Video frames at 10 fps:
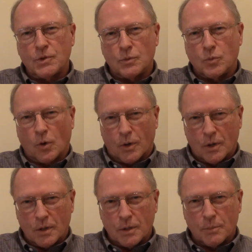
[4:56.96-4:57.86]
work
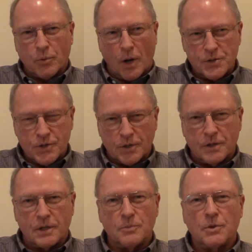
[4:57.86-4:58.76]
on the project
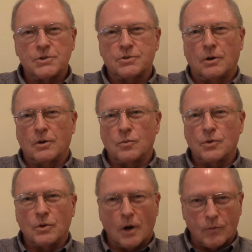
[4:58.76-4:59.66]
that had been started
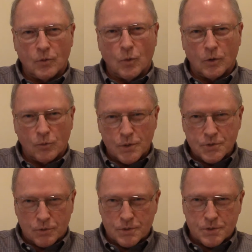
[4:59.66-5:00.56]
with the Harvard Water
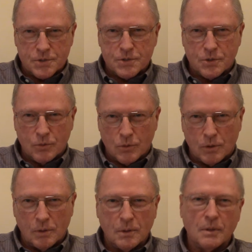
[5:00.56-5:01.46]
Resources
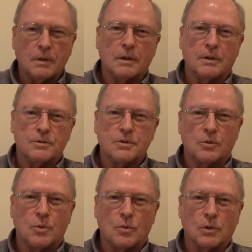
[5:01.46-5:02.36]
School. And
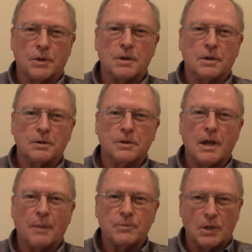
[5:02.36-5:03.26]
so we were looking at
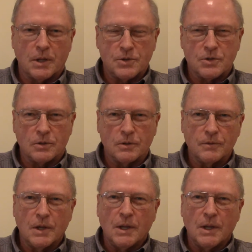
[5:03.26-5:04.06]
the application of